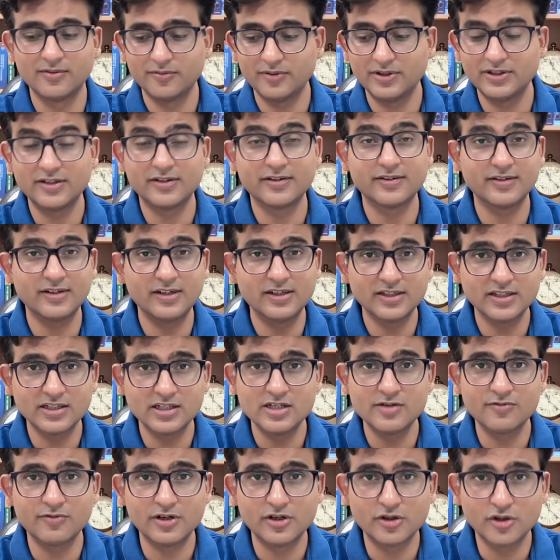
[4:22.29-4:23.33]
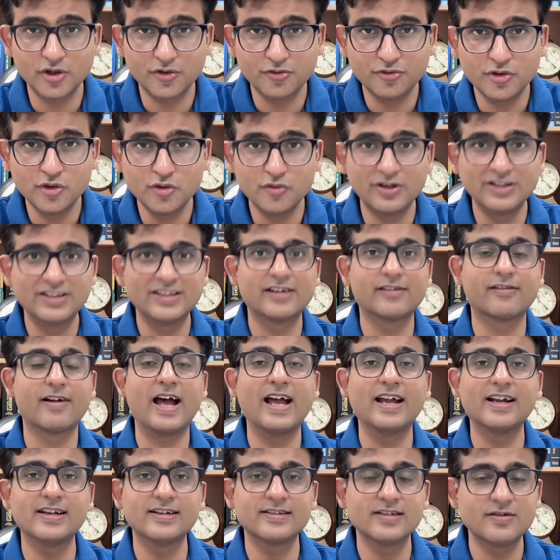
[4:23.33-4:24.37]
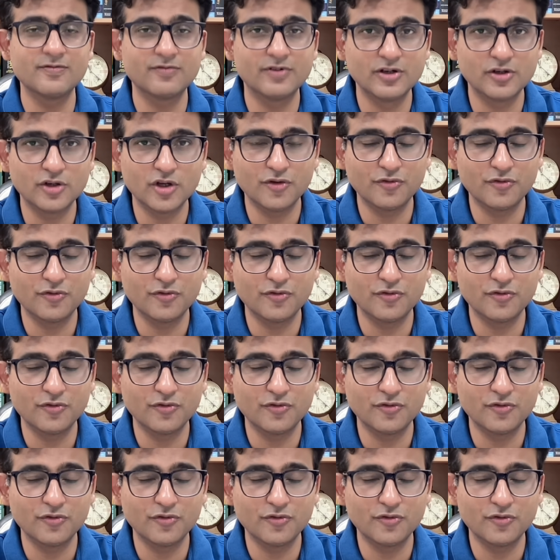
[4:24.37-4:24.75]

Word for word: when the result is in front of you, when that rank is in front